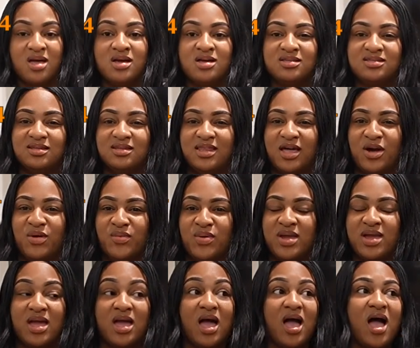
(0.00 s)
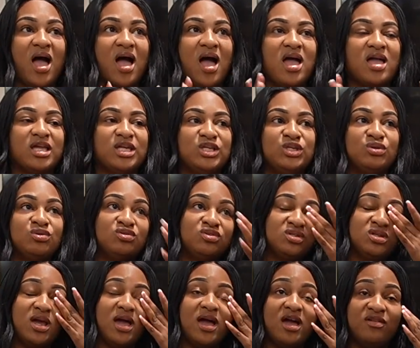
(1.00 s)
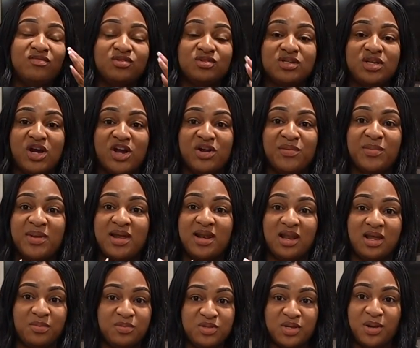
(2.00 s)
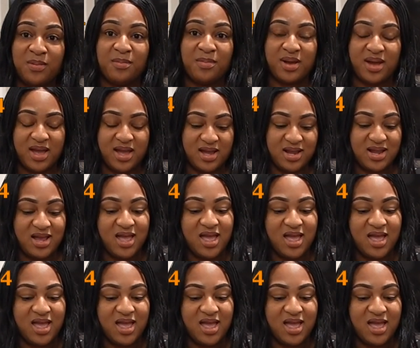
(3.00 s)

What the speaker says: So that way, usually I have to carry my laptop bag.